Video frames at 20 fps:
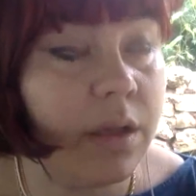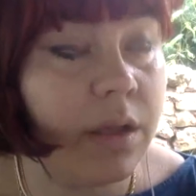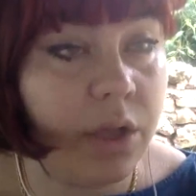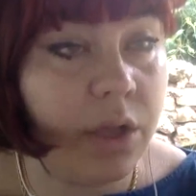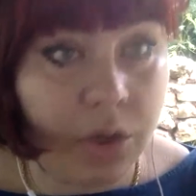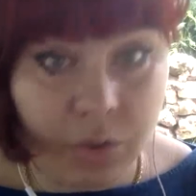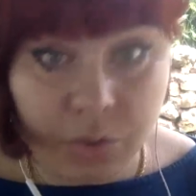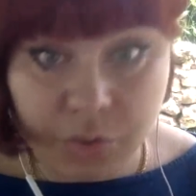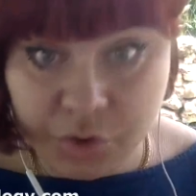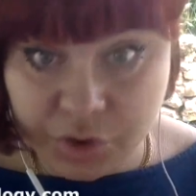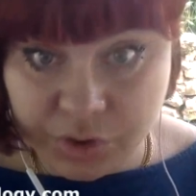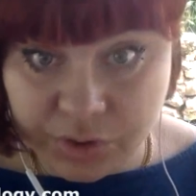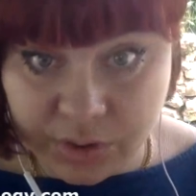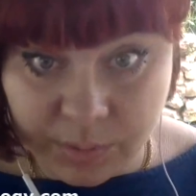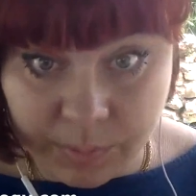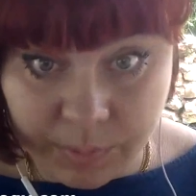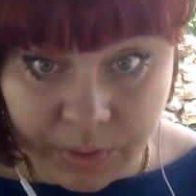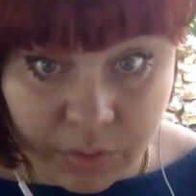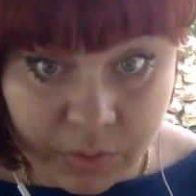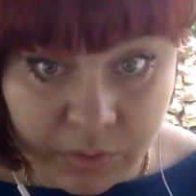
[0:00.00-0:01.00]

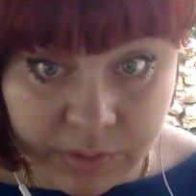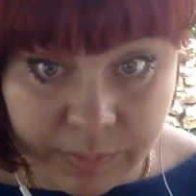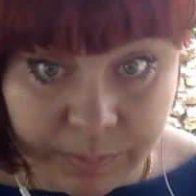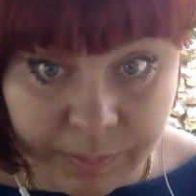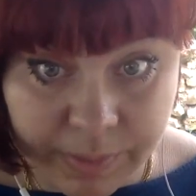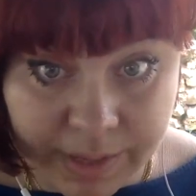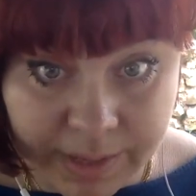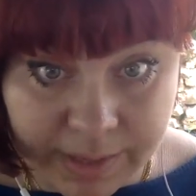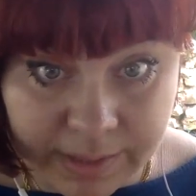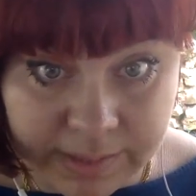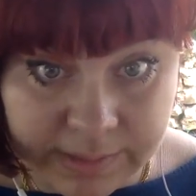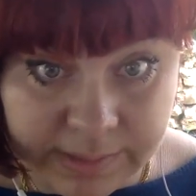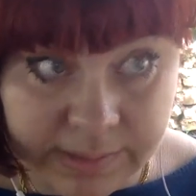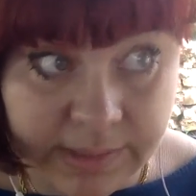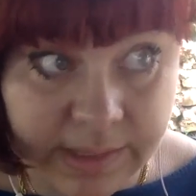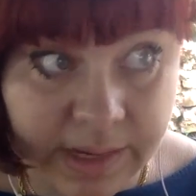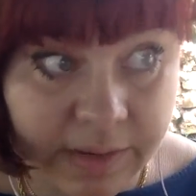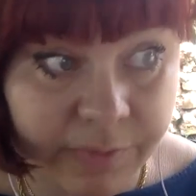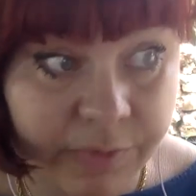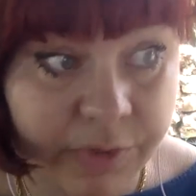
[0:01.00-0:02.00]
illusionary, because the planets
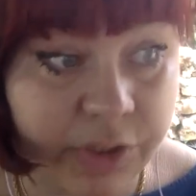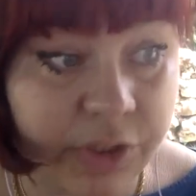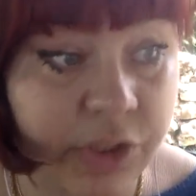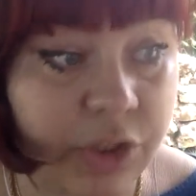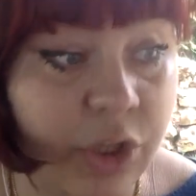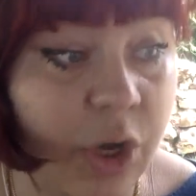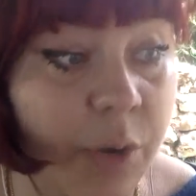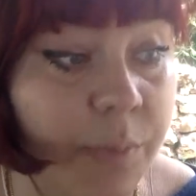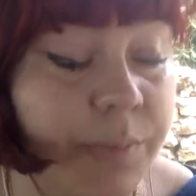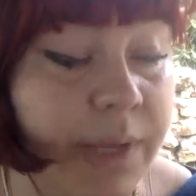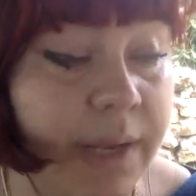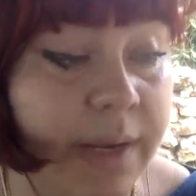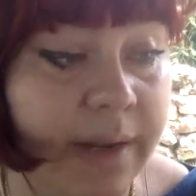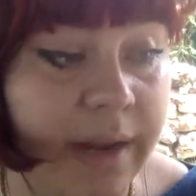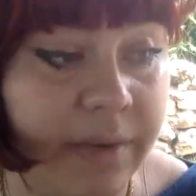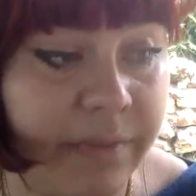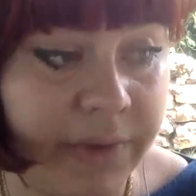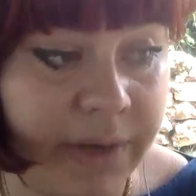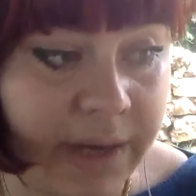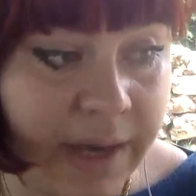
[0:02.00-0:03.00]
never stop, they
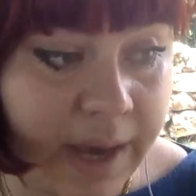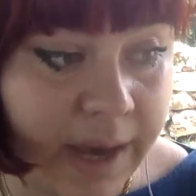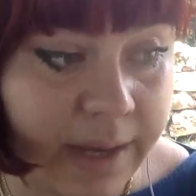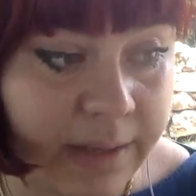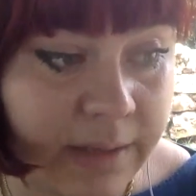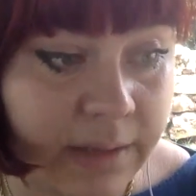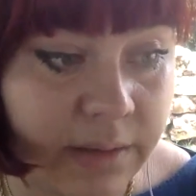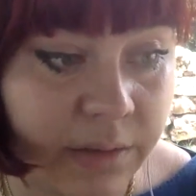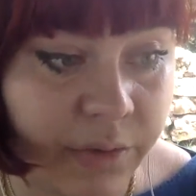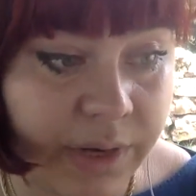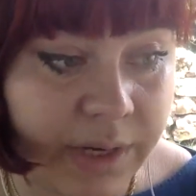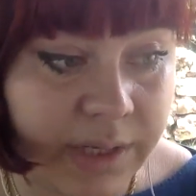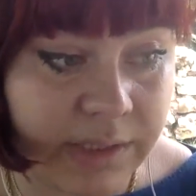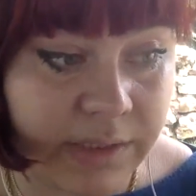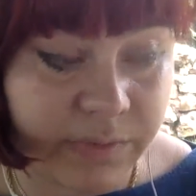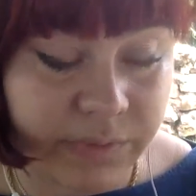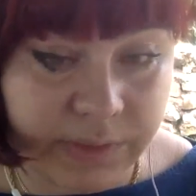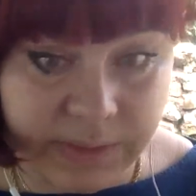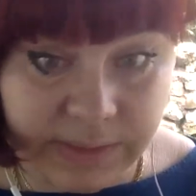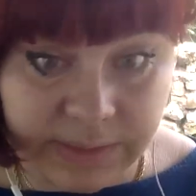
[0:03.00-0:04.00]
never hide in the
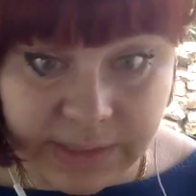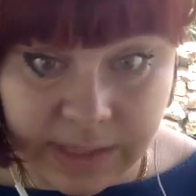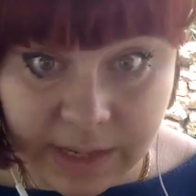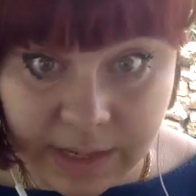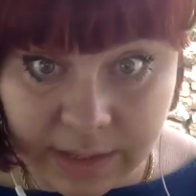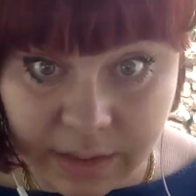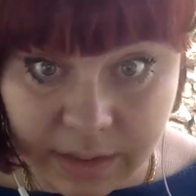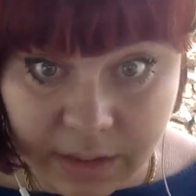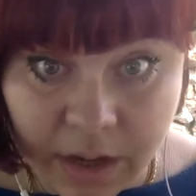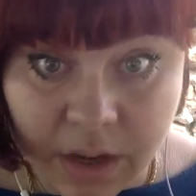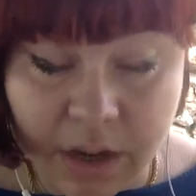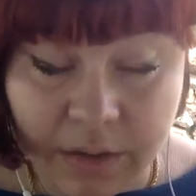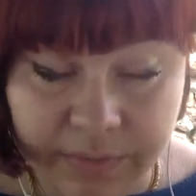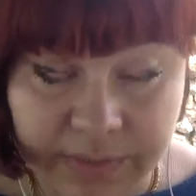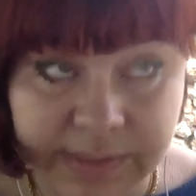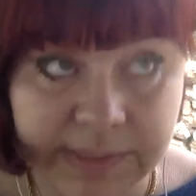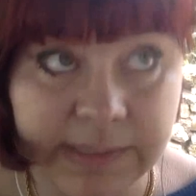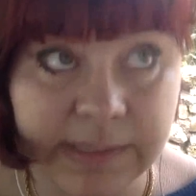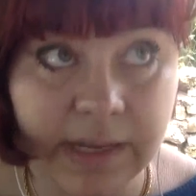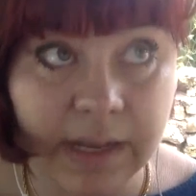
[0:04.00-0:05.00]
rays of the sign of
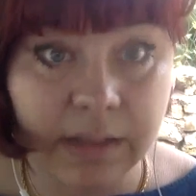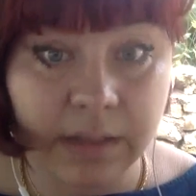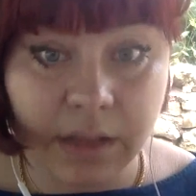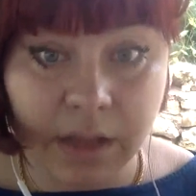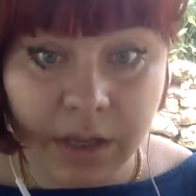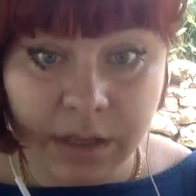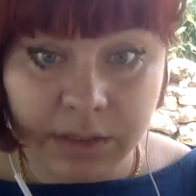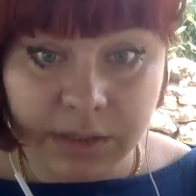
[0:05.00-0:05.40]
the sun.